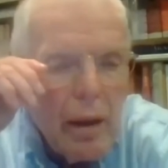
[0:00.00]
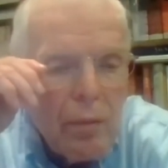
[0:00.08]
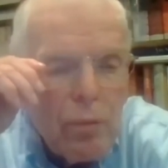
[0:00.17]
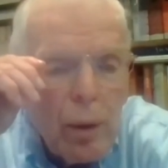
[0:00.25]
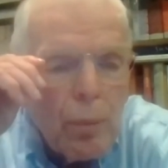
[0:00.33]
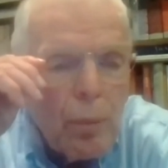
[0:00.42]

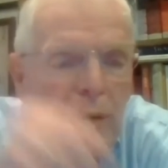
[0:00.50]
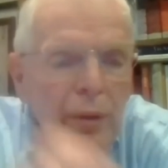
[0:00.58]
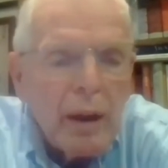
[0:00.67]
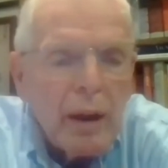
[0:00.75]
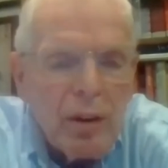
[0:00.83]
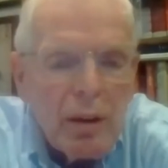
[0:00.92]
February
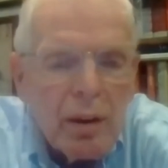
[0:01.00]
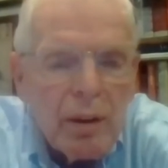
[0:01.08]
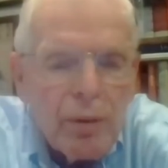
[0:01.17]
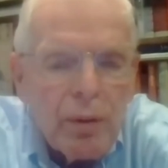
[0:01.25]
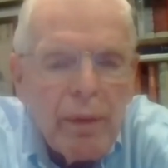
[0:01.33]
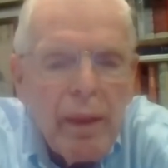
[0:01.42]

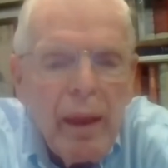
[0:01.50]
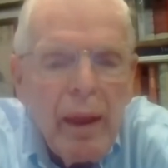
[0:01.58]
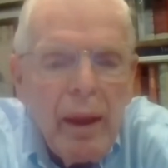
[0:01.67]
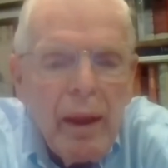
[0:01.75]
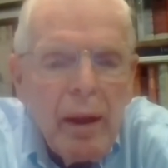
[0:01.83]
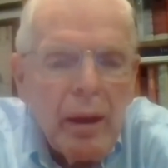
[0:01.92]
1900.
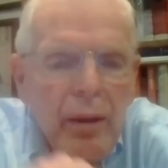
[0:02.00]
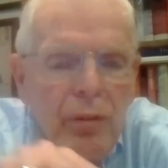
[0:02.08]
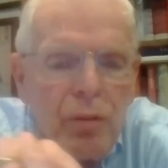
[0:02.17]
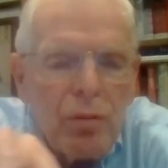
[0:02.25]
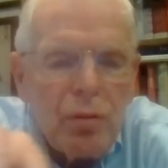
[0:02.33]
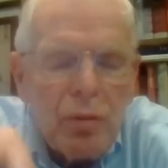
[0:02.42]
It
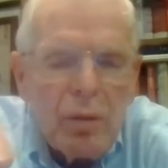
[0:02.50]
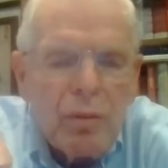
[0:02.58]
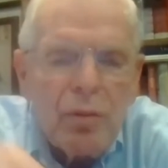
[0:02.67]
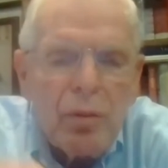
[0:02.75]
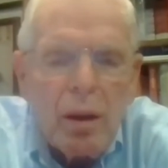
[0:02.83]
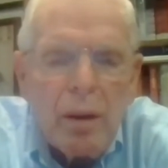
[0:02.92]
just
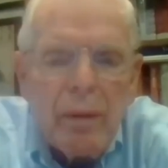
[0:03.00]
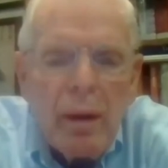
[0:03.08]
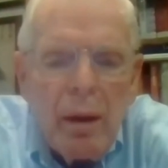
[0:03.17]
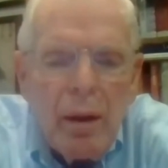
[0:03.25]
is, and